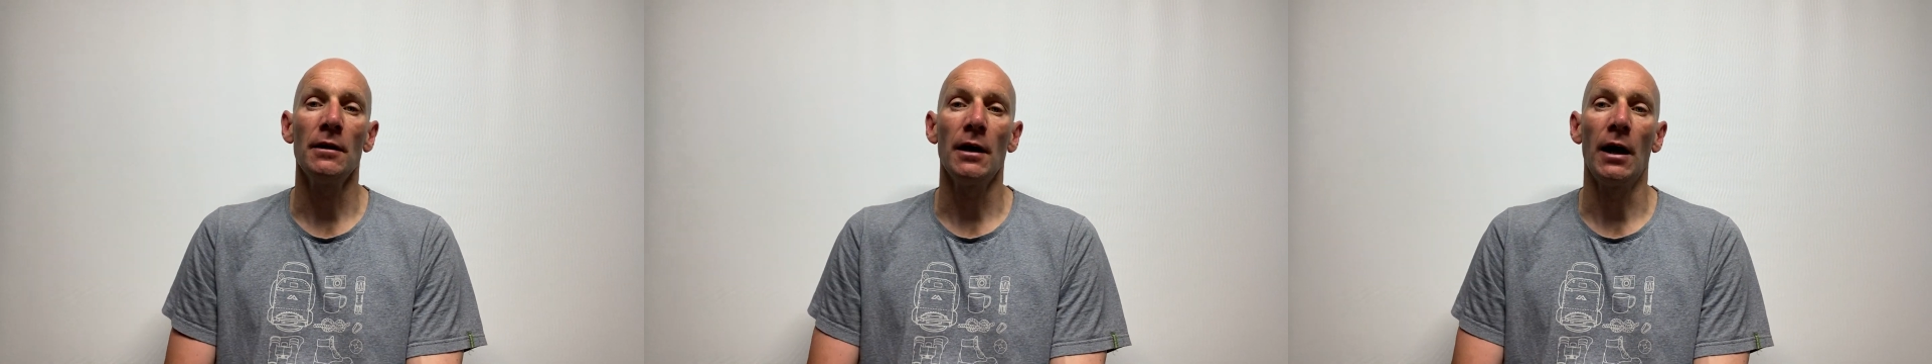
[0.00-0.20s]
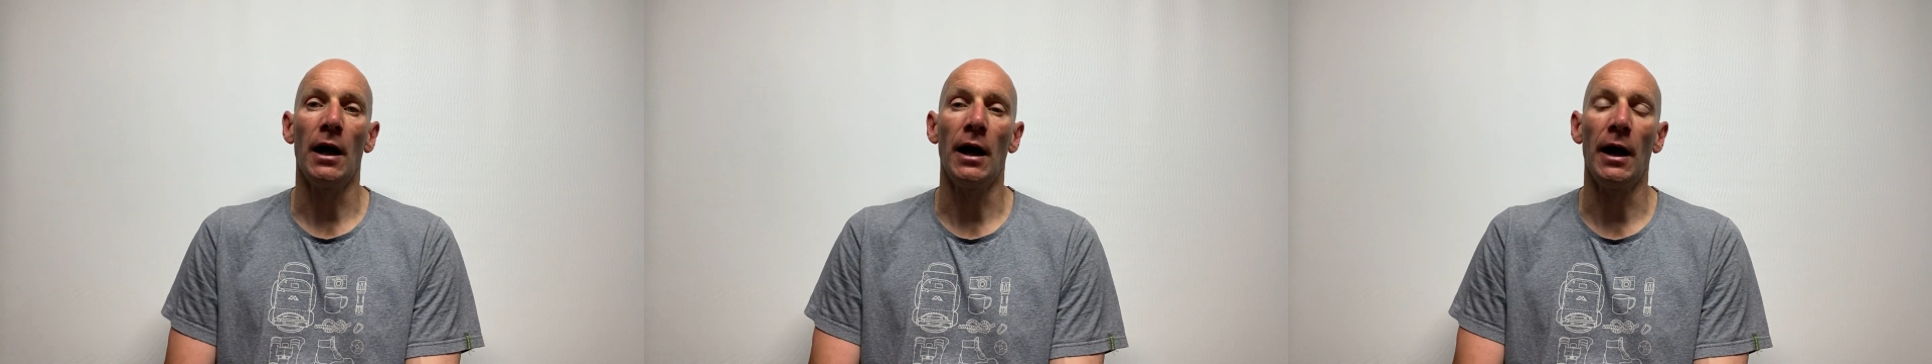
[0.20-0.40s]

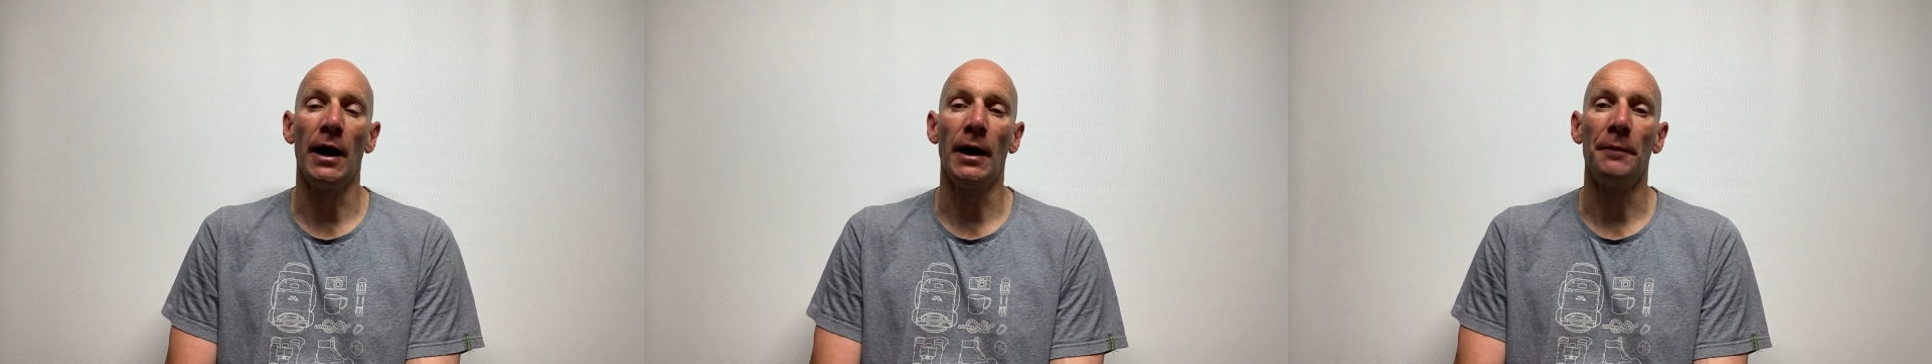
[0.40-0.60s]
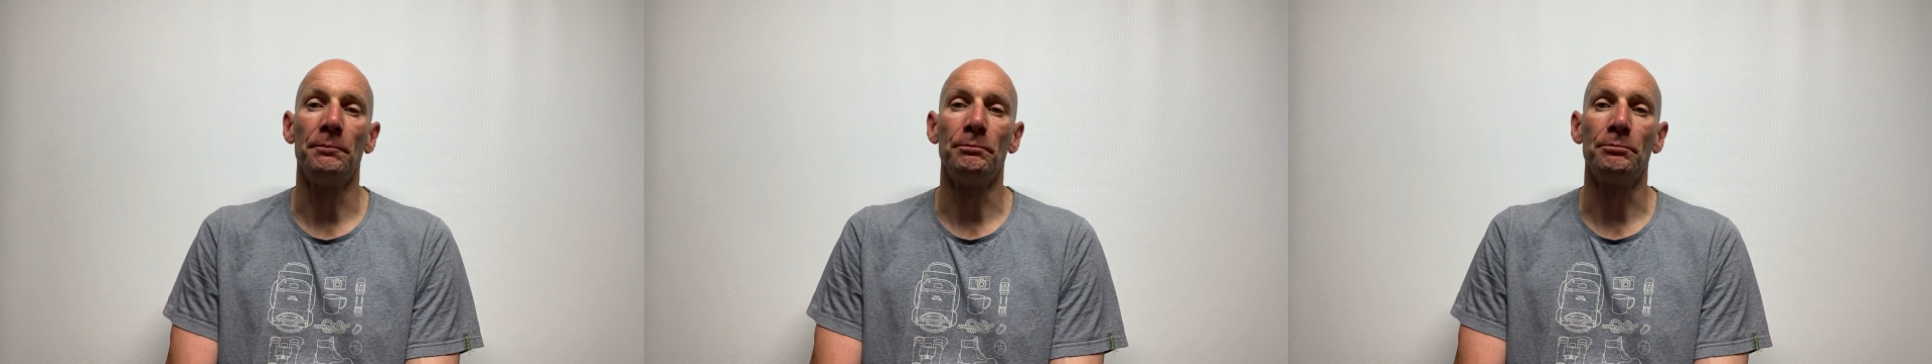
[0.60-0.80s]

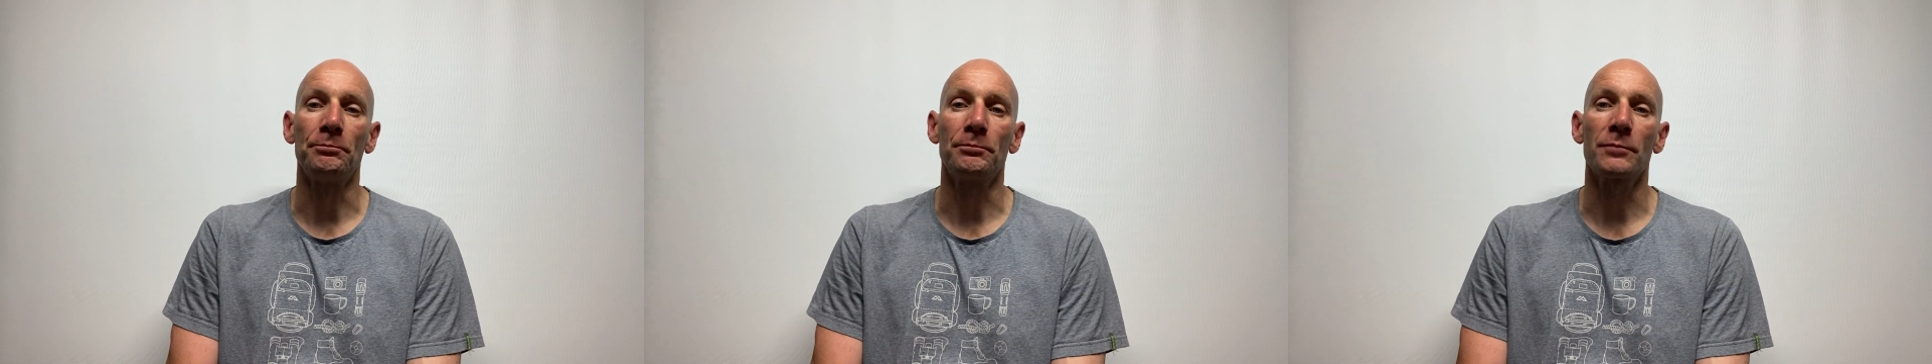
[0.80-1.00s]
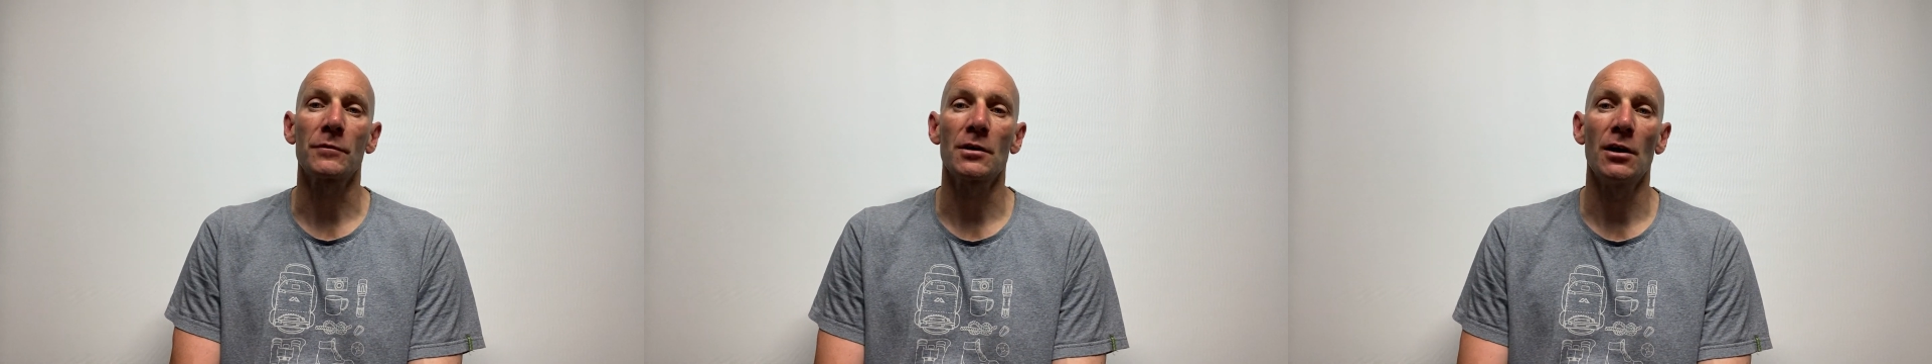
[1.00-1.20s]

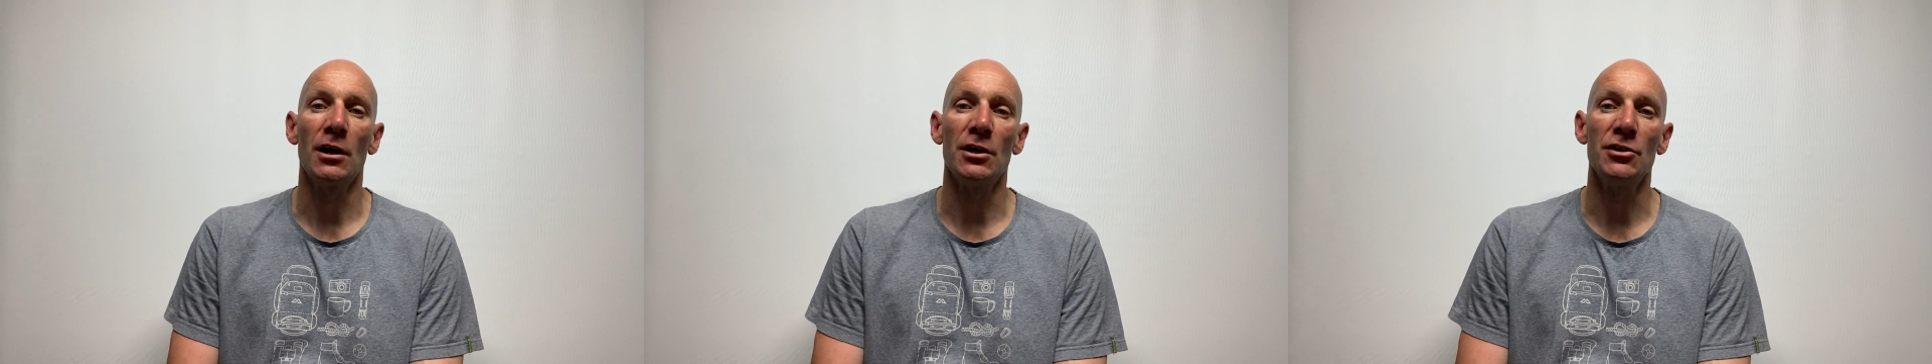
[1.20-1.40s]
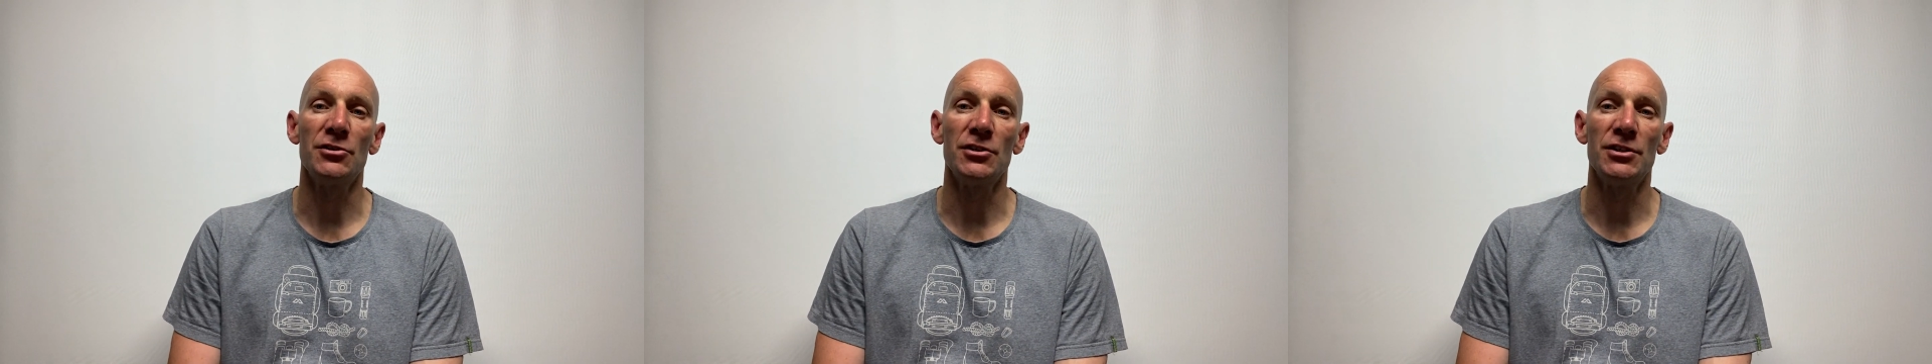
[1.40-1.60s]
I
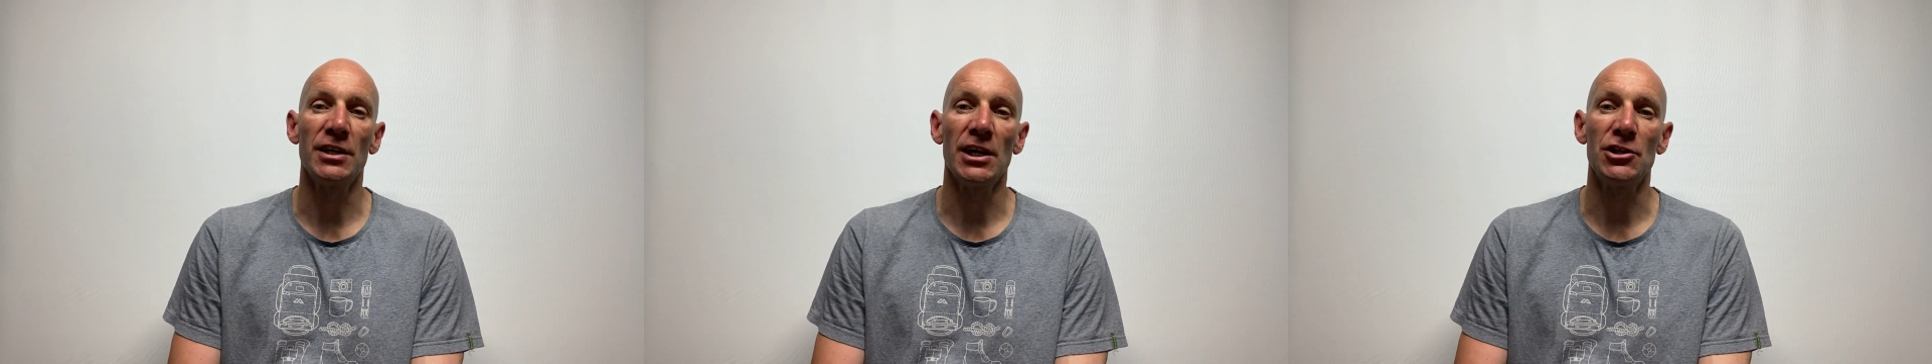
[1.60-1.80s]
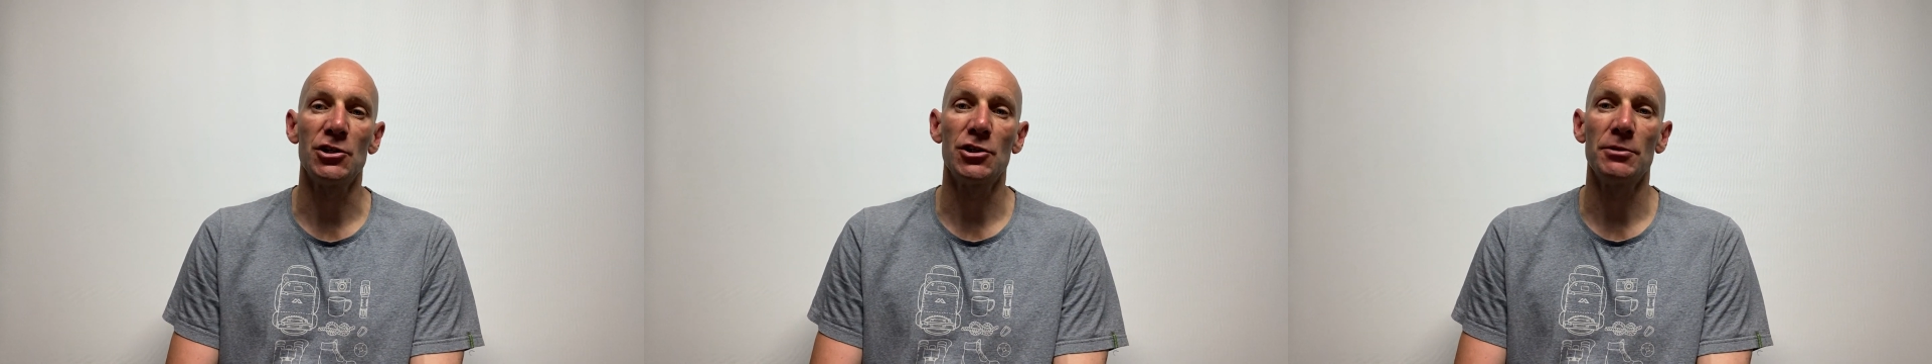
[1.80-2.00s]
used to
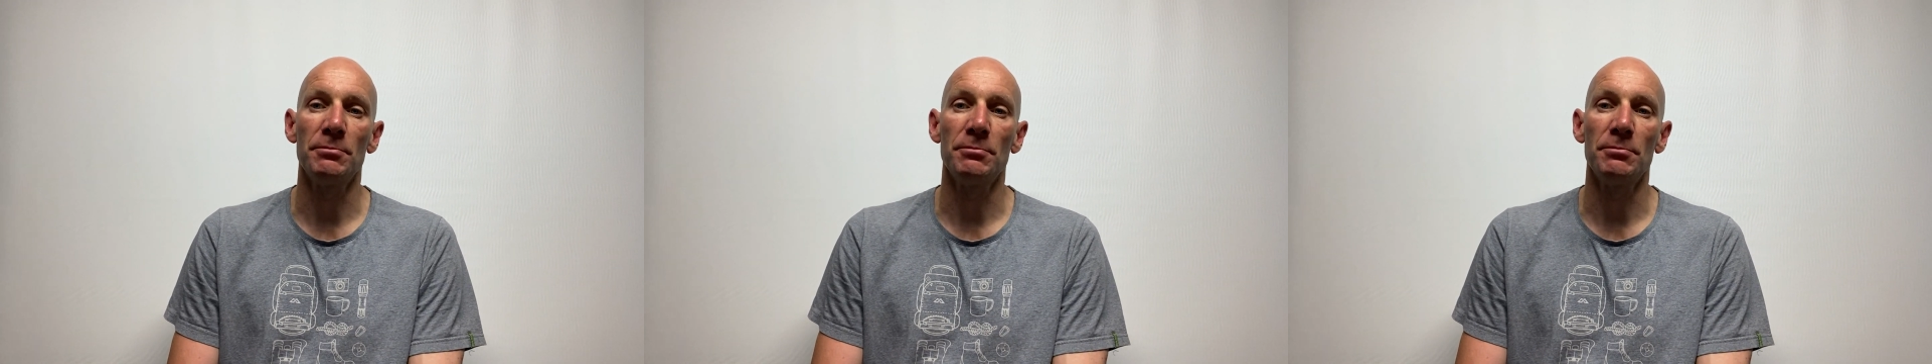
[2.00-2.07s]
teach